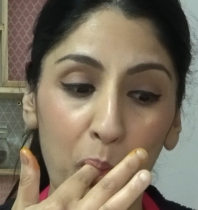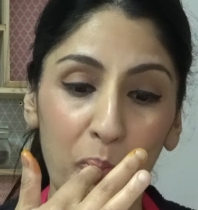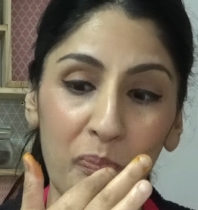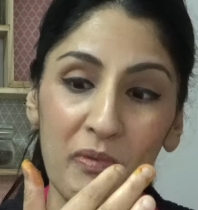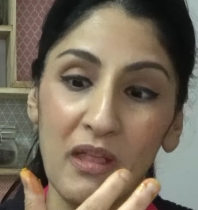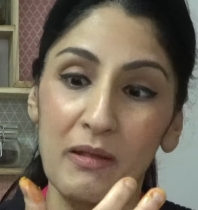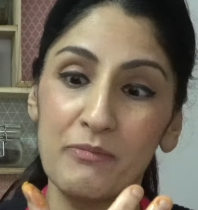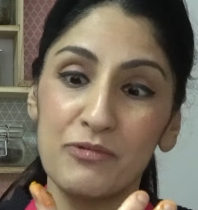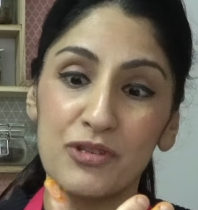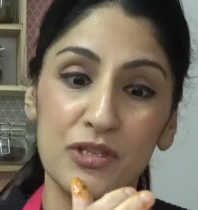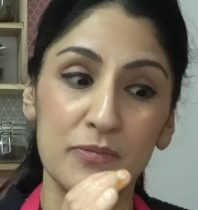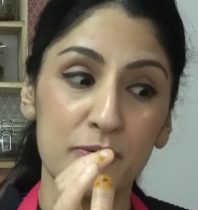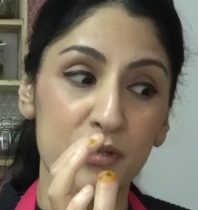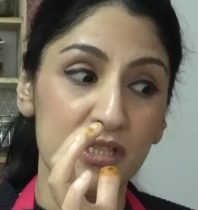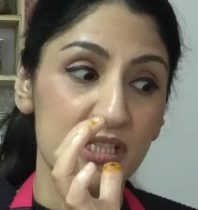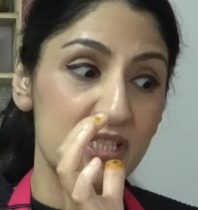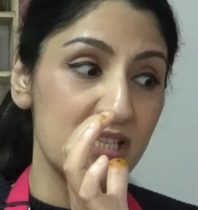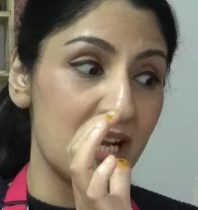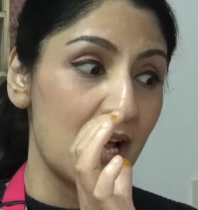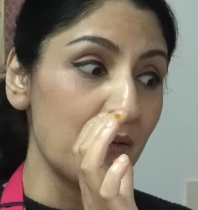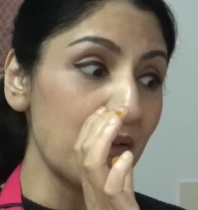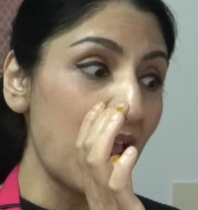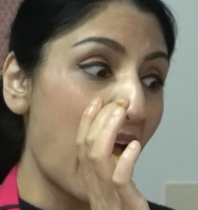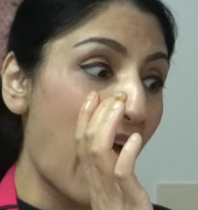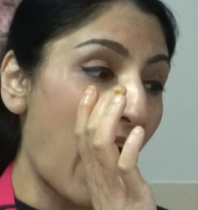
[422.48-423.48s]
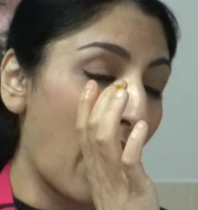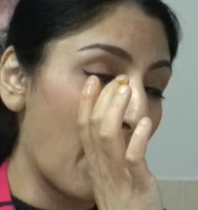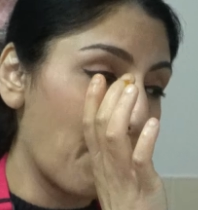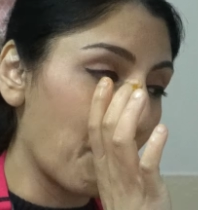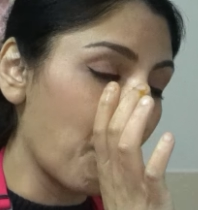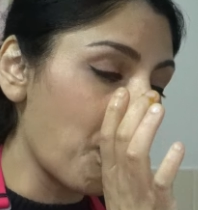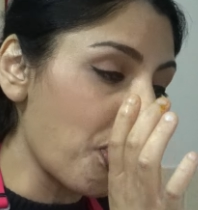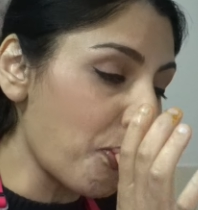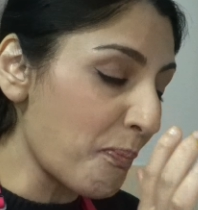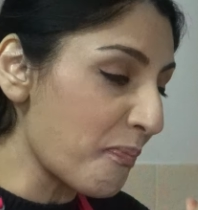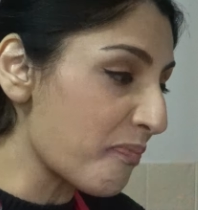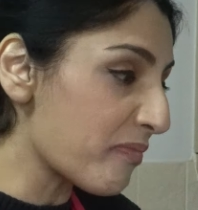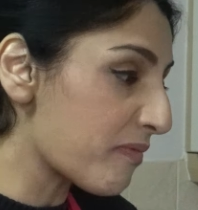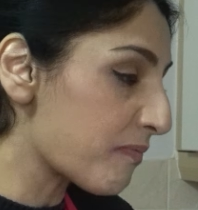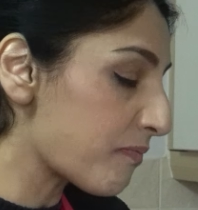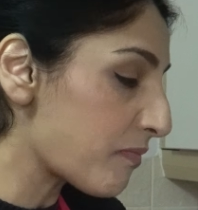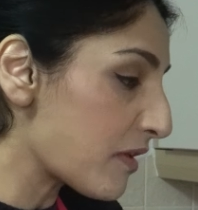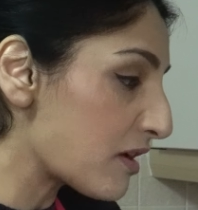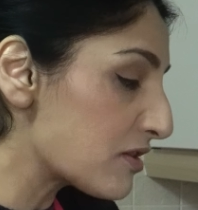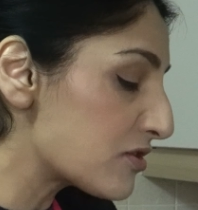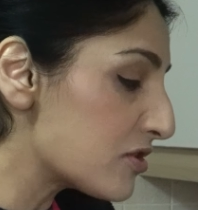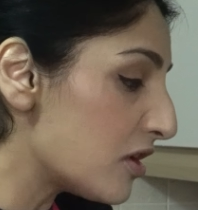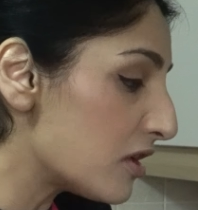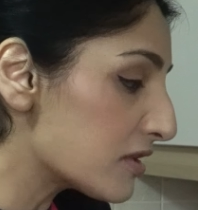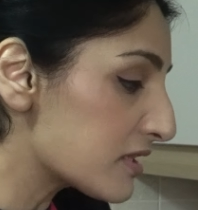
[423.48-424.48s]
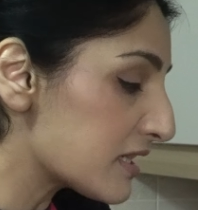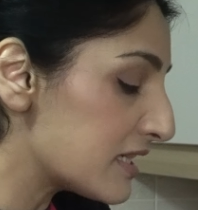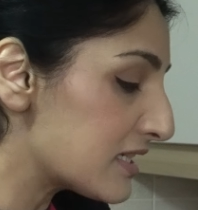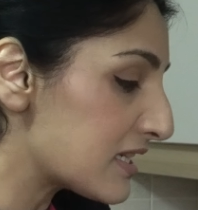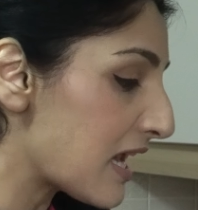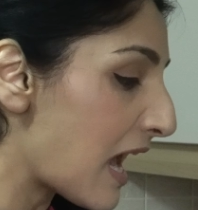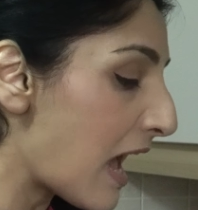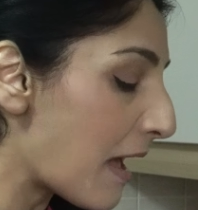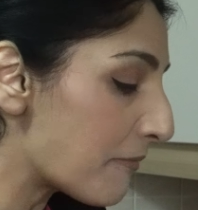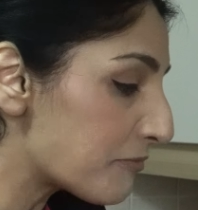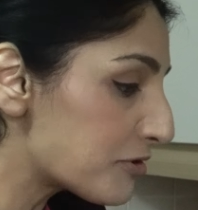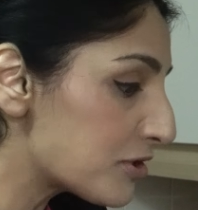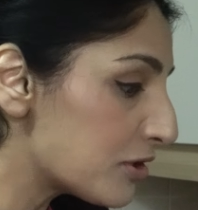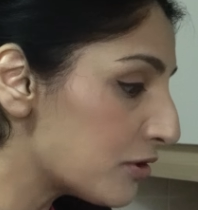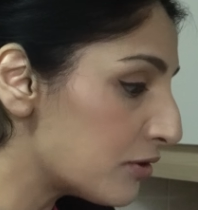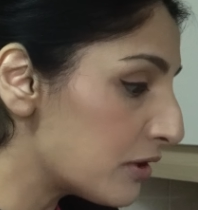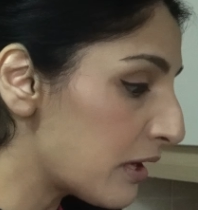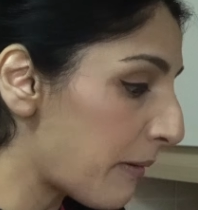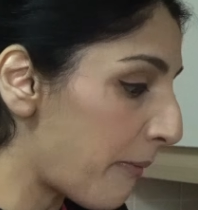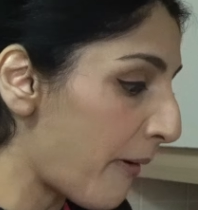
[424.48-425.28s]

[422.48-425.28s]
Let me just put this down. Salt is absolutely